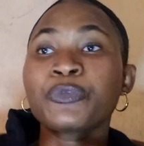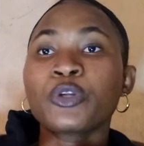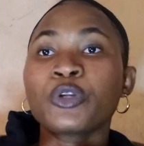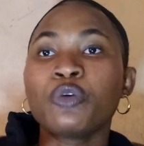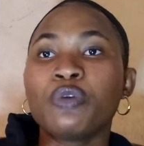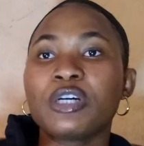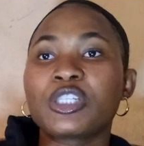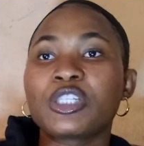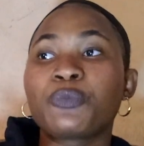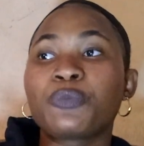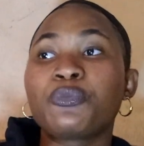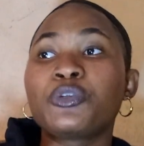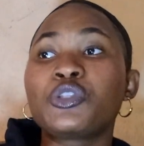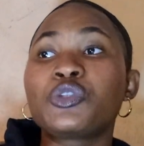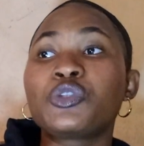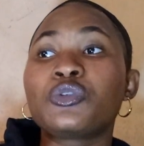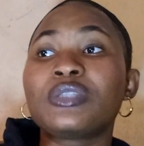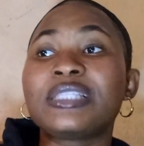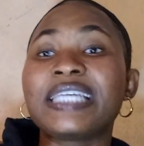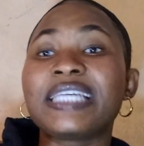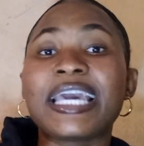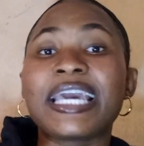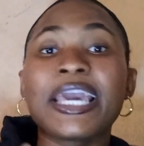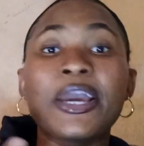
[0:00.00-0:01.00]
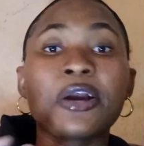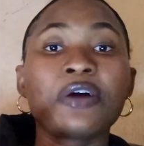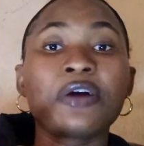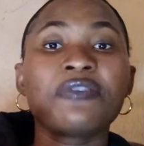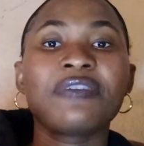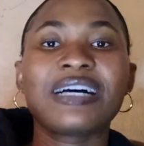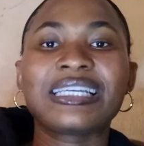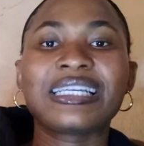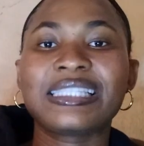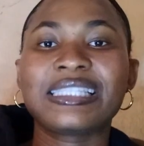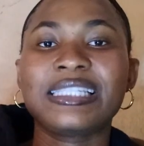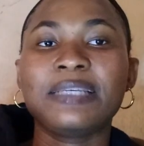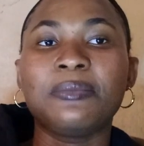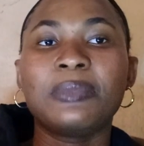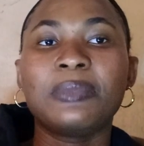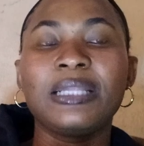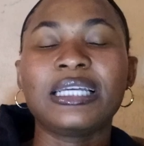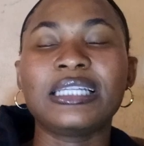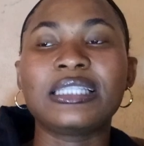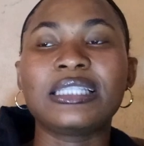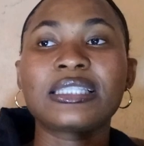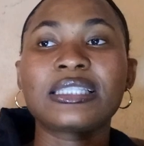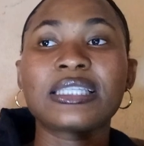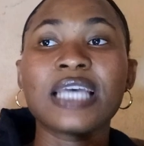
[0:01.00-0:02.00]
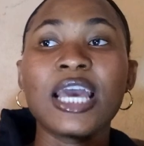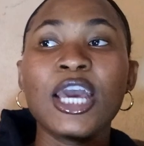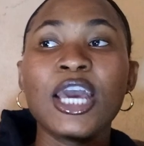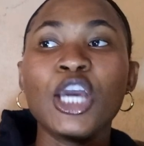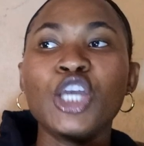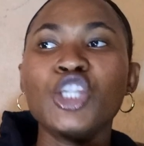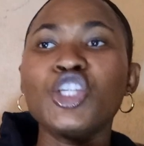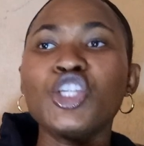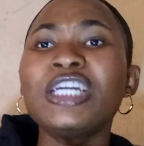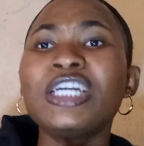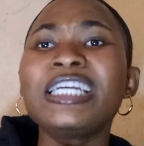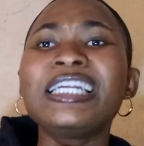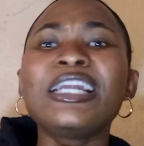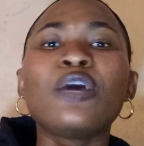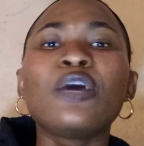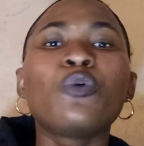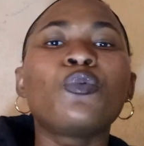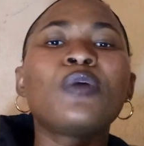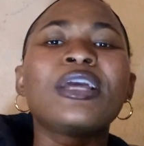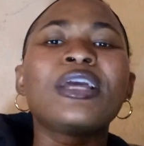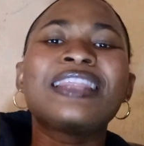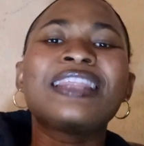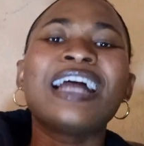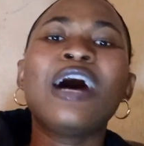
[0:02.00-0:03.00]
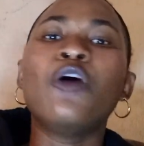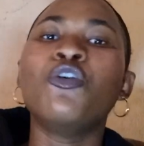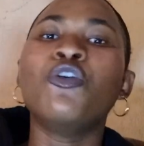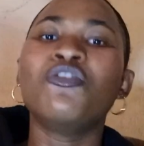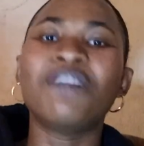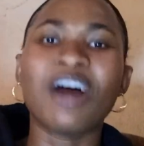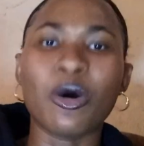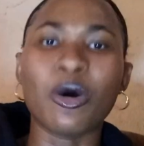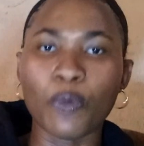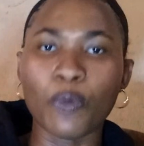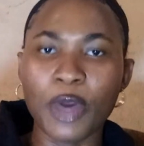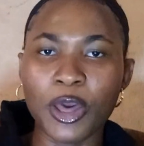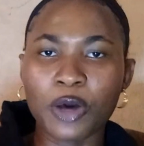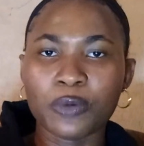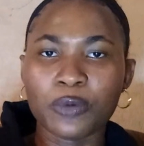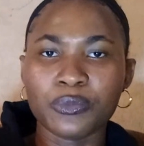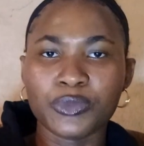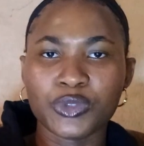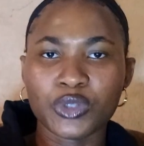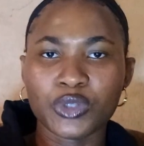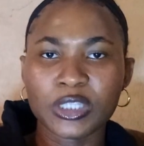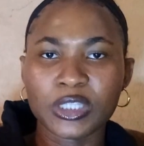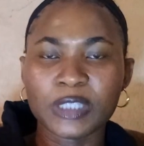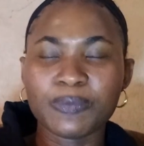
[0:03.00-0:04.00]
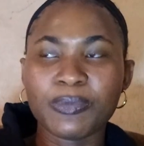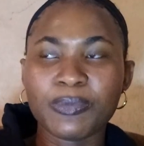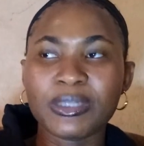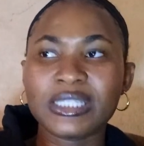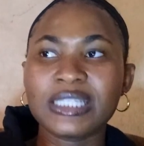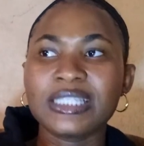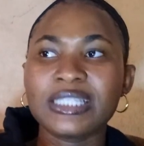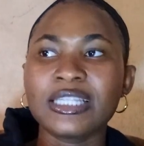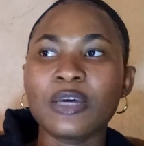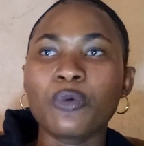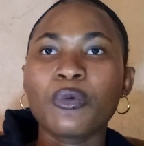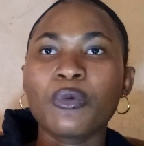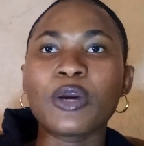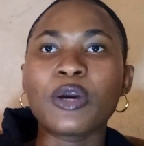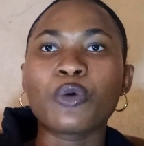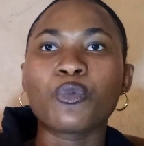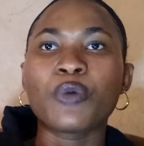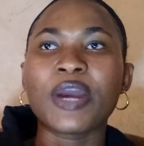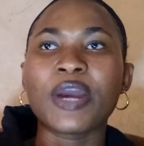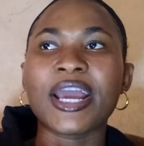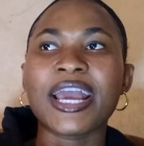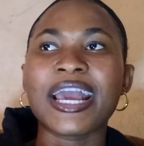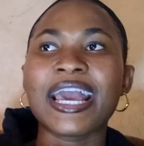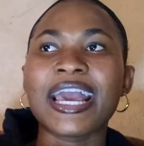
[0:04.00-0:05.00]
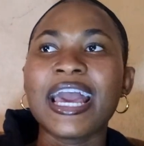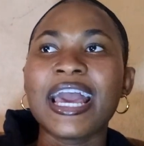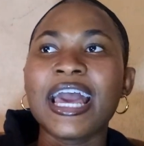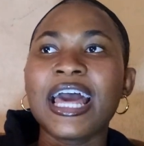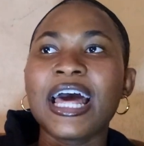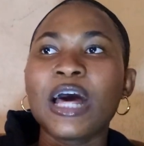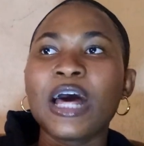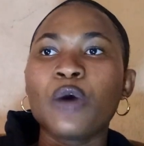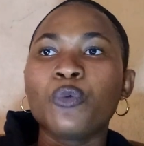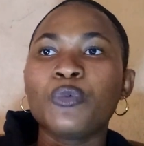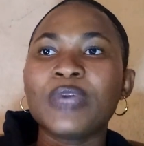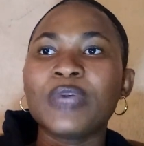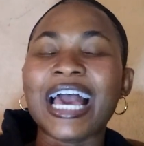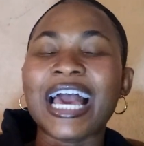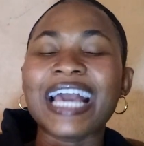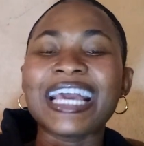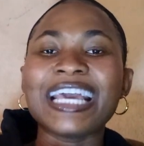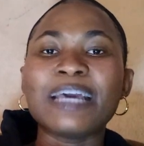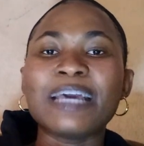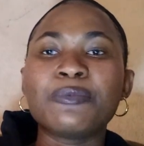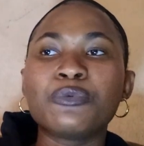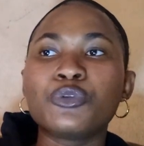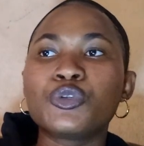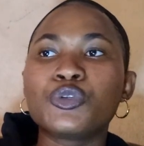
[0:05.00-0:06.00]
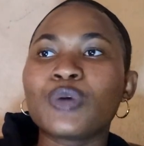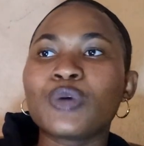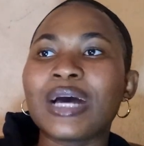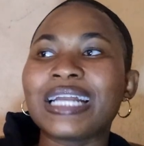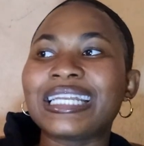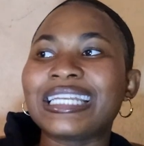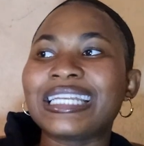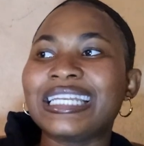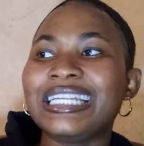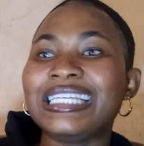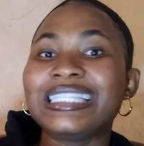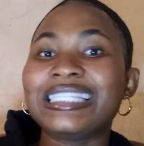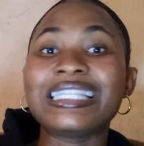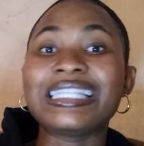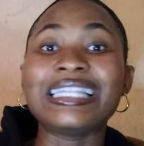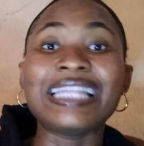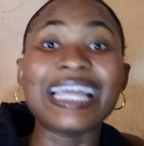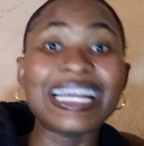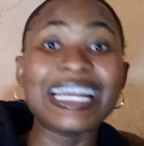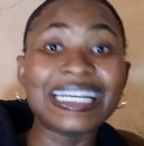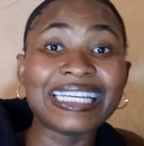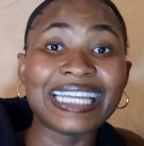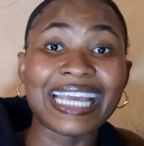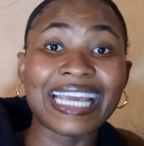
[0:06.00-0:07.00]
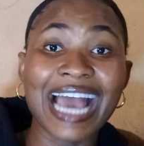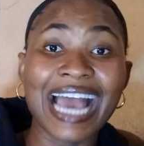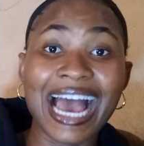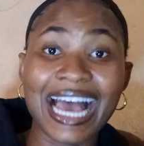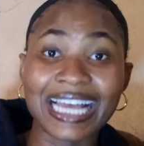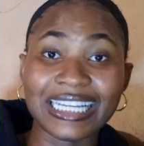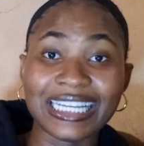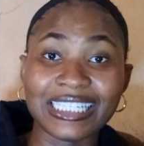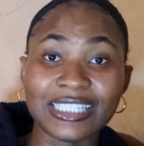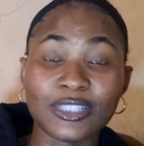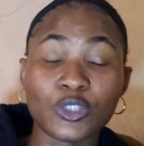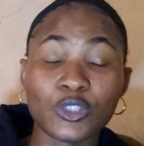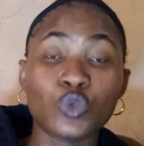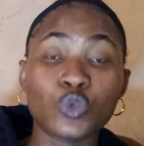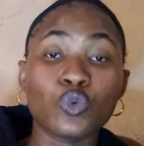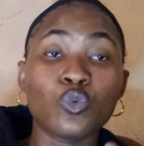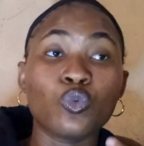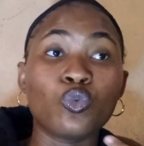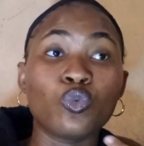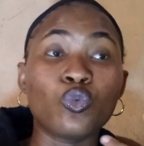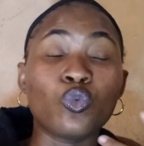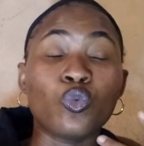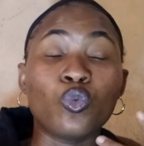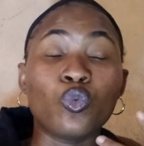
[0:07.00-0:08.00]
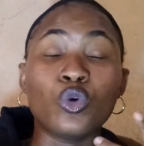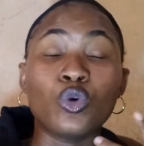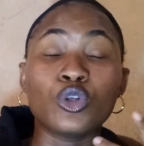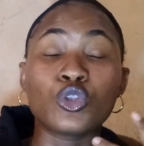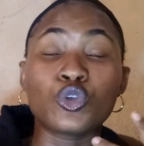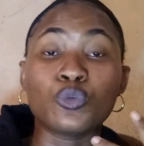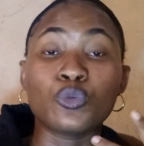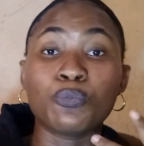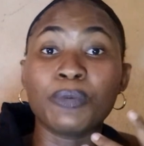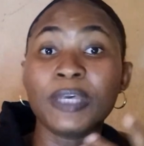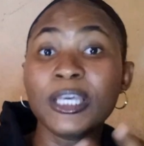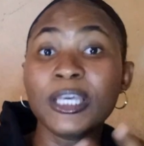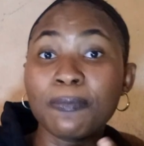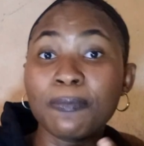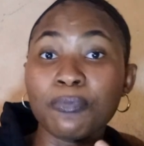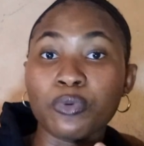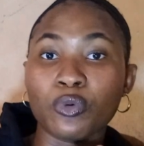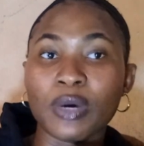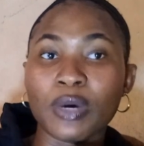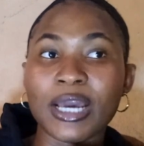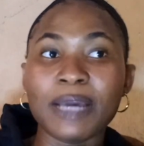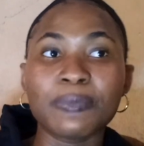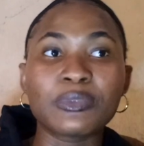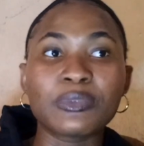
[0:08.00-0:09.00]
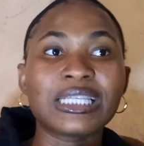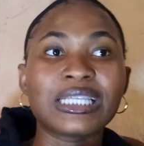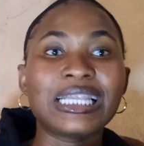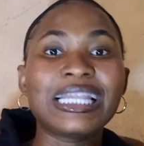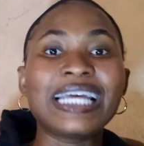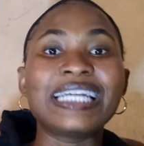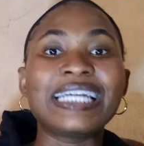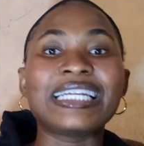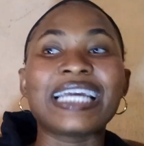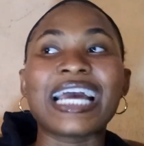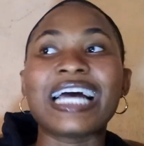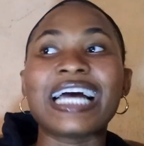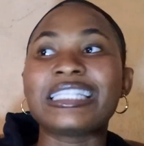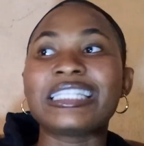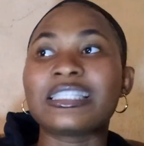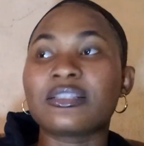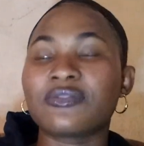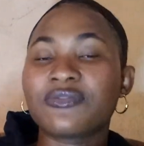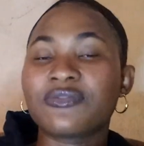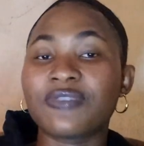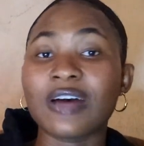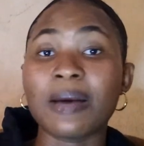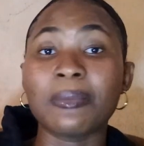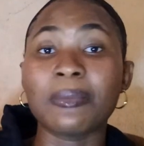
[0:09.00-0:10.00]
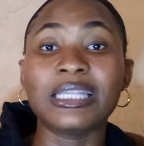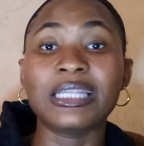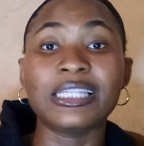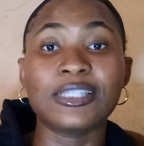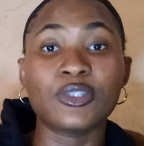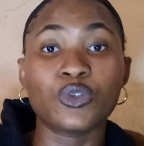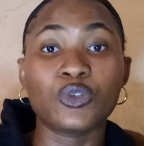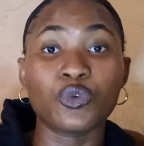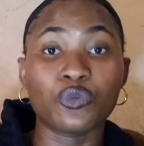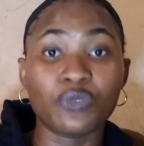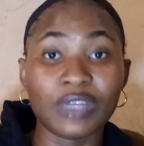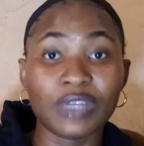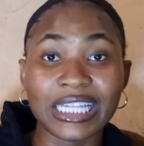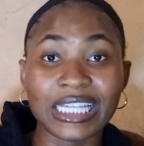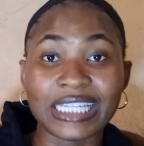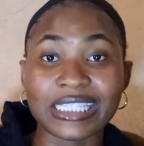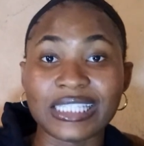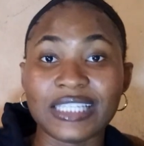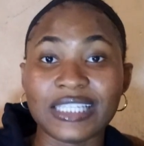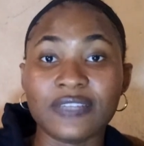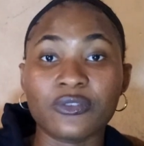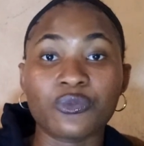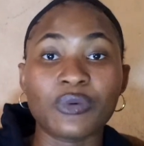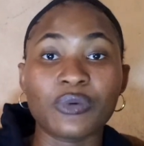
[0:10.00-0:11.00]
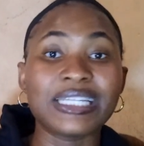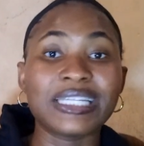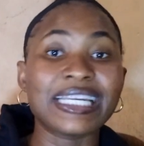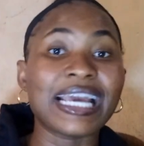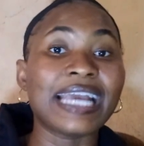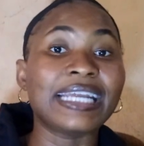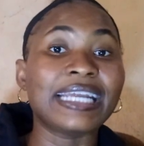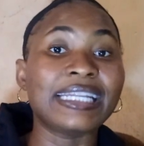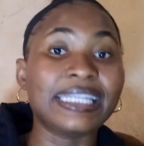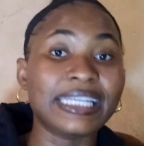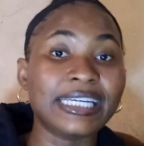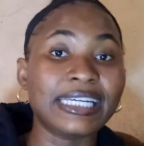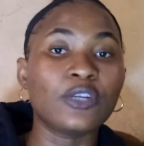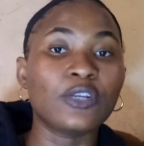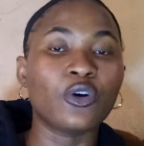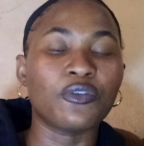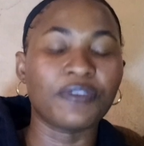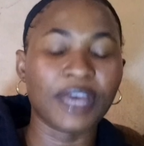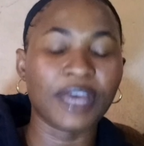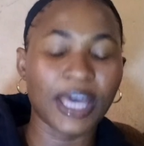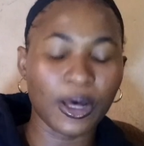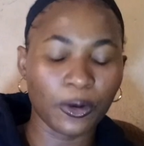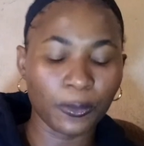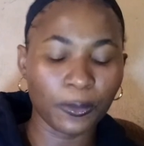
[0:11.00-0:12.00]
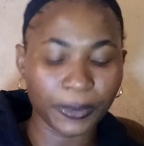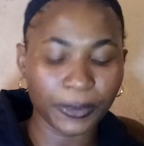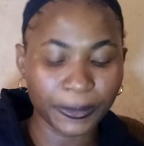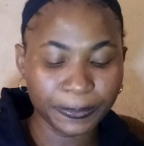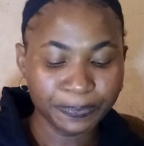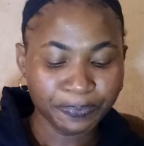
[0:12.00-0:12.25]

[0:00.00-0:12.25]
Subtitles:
We're supposed to take care of our siblings, not in a way that overwhelms us, but in a way where we are able to at least lend a hand to people, are able to lend a hand to family, to relatives when they are in need of help.